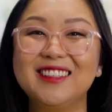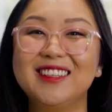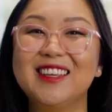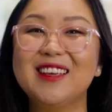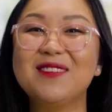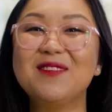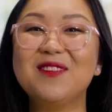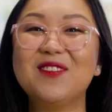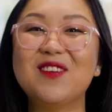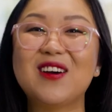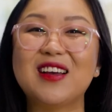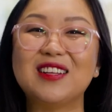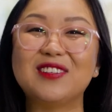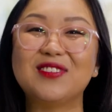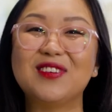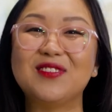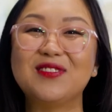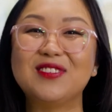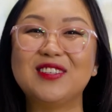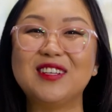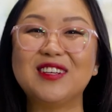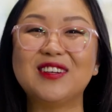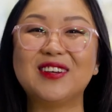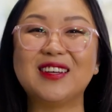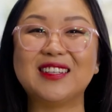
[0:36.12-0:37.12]
Kim Quach
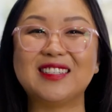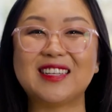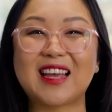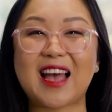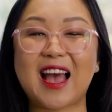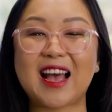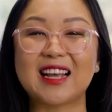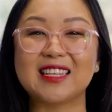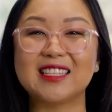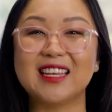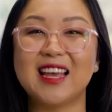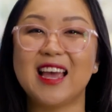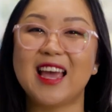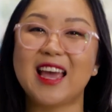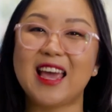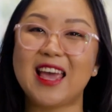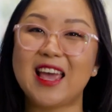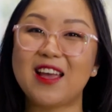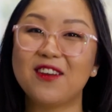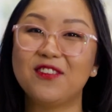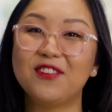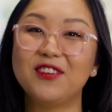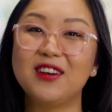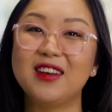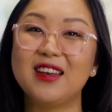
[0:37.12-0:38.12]
from DOA Tax,
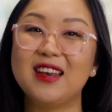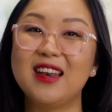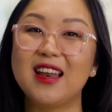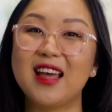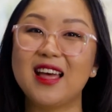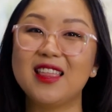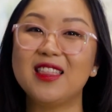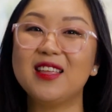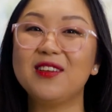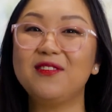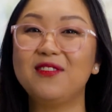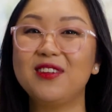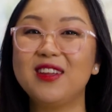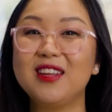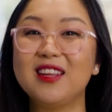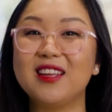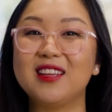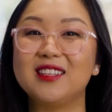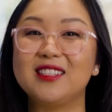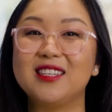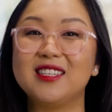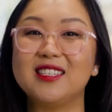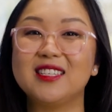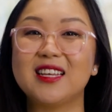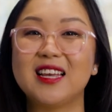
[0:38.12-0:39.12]
here for another
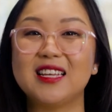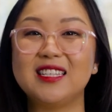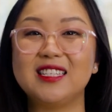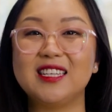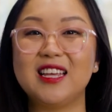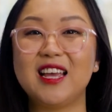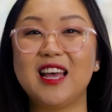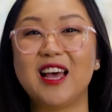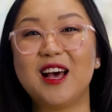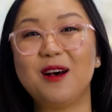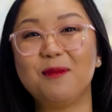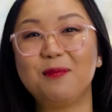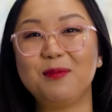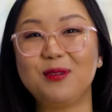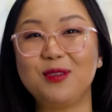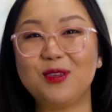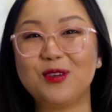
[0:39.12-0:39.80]
video designed to help